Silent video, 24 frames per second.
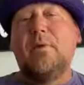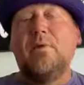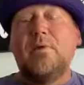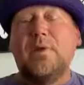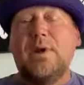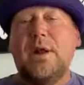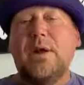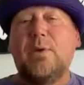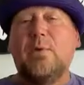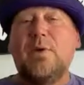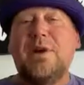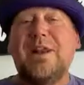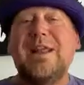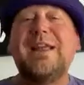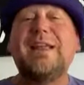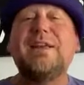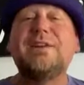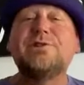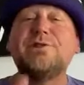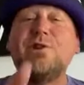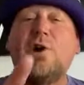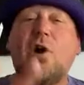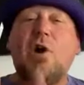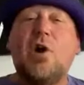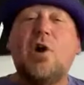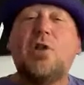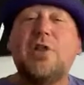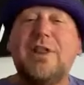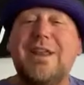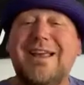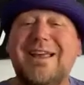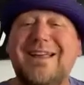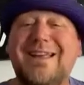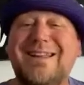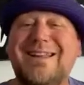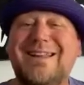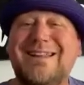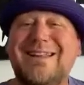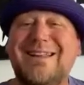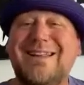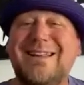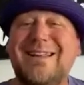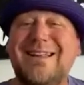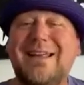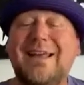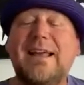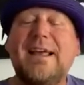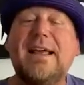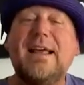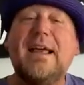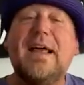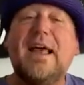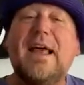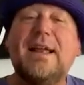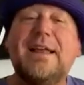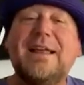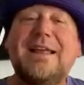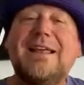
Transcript: when, it, when he is all in, oh,